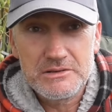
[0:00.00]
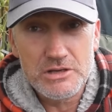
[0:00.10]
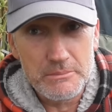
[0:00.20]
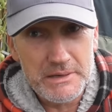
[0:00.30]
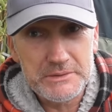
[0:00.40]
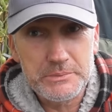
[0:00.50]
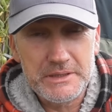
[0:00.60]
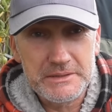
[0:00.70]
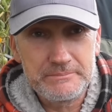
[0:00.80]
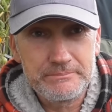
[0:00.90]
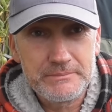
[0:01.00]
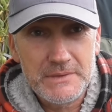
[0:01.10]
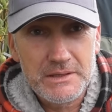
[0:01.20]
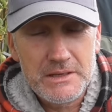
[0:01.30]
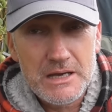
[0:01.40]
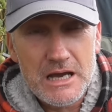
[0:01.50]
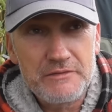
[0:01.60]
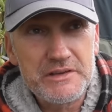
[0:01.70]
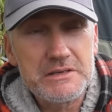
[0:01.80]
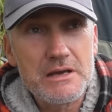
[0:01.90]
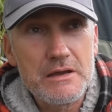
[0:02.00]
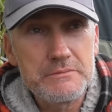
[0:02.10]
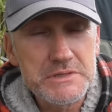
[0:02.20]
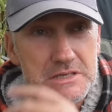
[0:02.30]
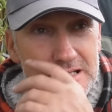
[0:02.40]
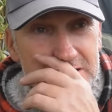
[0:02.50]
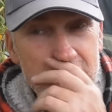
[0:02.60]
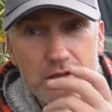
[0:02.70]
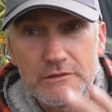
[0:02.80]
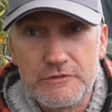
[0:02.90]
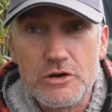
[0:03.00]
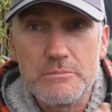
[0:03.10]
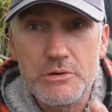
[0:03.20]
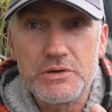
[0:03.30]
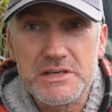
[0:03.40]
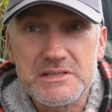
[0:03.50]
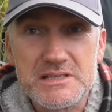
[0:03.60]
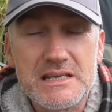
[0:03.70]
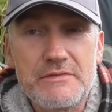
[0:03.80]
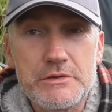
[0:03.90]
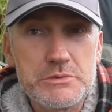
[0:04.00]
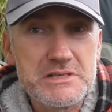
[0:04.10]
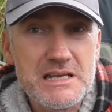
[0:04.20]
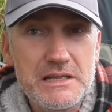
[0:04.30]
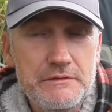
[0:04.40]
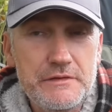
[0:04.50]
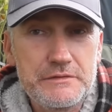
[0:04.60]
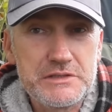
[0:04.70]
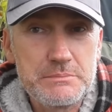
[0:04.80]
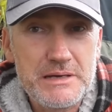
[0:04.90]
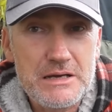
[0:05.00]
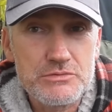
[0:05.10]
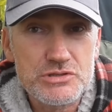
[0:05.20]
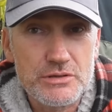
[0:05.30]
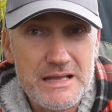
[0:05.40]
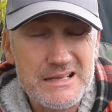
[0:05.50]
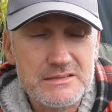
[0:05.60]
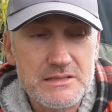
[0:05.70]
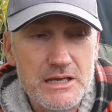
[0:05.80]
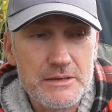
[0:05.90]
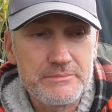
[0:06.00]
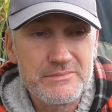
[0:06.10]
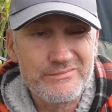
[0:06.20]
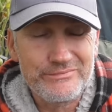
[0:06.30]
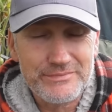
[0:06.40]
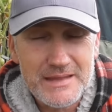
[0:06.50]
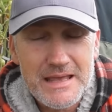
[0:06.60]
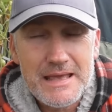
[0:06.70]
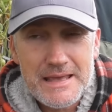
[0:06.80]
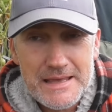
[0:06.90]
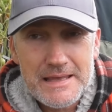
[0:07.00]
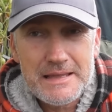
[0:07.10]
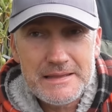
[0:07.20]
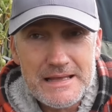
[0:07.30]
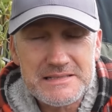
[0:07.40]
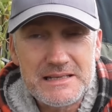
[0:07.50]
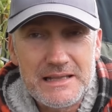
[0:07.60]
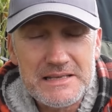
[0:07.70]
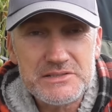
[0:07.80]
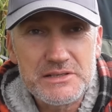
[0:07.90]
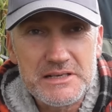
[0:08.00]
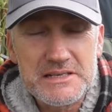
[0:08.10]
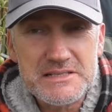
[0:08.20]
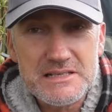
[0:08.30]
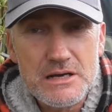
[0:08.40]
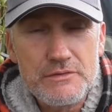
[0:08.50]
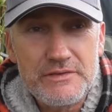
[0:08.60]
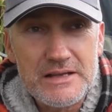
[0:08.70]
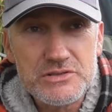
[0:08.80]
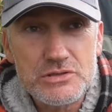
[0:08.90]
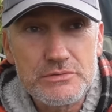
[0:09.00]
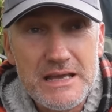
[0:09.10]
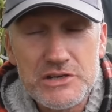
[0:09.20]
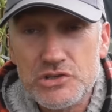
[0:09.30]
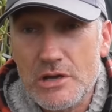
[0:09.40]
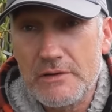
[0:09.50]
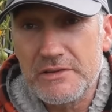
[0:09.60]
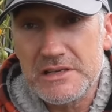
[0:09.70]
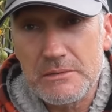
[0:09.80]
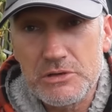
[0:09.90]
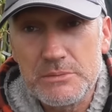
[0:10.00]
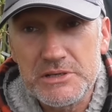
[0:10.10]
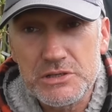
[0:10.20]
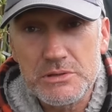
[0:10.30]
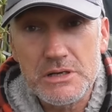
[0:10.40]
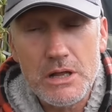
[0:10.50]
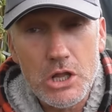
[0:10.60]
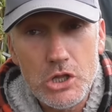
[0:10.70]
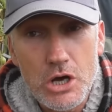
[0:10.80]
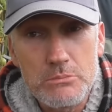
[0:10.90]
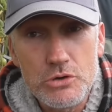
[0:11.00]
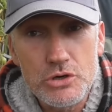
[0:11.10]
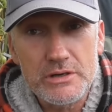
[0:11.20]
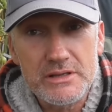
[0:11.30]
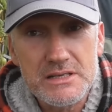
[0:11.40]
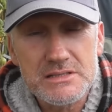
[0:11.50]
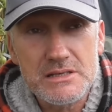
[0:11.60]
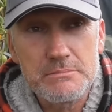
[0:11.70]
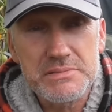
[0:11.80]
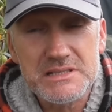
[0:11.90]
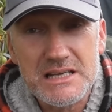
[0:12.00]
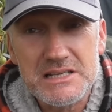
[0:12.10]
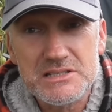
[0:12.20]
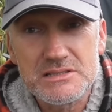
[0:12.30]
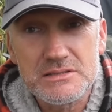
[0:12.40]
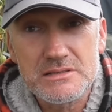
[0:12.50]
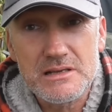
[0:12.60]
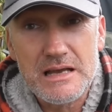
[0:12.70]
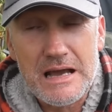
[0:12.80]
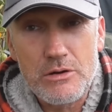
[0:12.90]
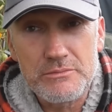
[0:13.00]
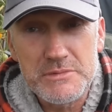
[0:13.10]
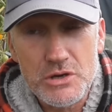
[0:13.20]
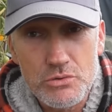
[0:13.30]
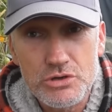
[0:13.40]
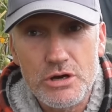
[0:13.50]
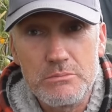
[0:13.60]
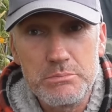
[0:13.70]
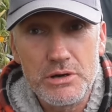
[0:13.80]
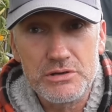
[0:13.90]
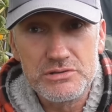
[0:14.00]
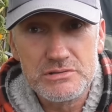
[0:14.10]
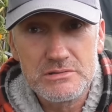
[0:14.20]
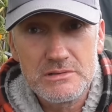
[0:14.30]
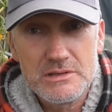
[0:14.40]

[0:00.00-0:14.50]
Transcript: Not a bad weight. I think when you add all the four buckets together, it was nearly fifty pounds. So that's um, that's a lesson in itself. That so next year I think I'm going to be doing a lot more of these um, potatoes out of my own compost,